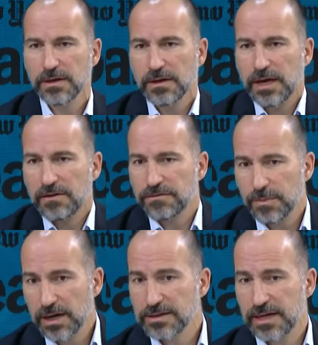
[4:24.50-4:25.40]
And from
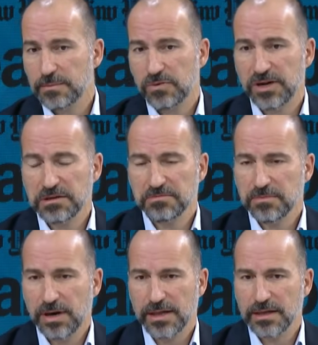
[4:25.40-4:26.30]
my standpoint,
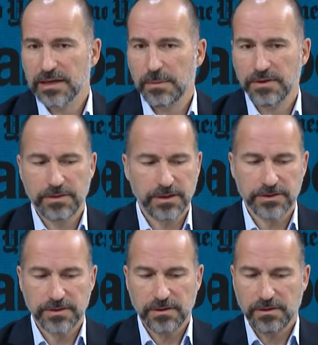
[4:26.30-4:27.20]
I think a couple of
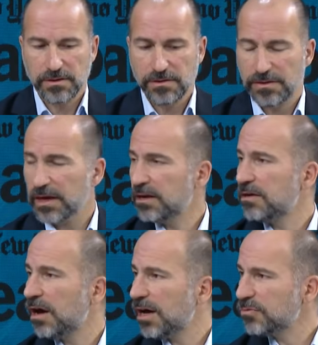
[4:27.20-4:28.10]
things. Thank
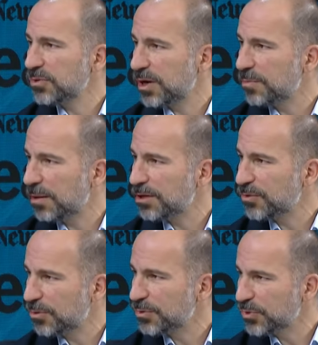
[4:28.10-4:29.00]
God we went public
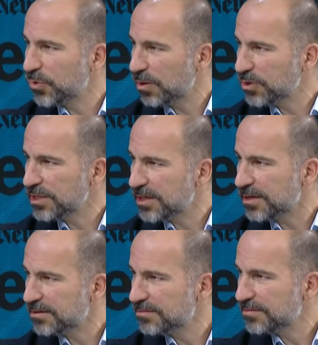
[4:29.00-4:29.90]
when we did.
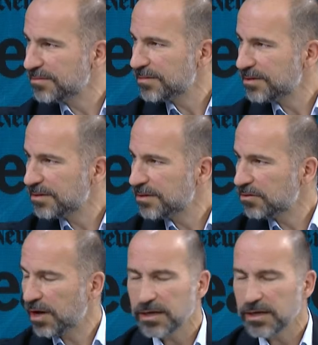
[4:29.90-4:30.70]
Right?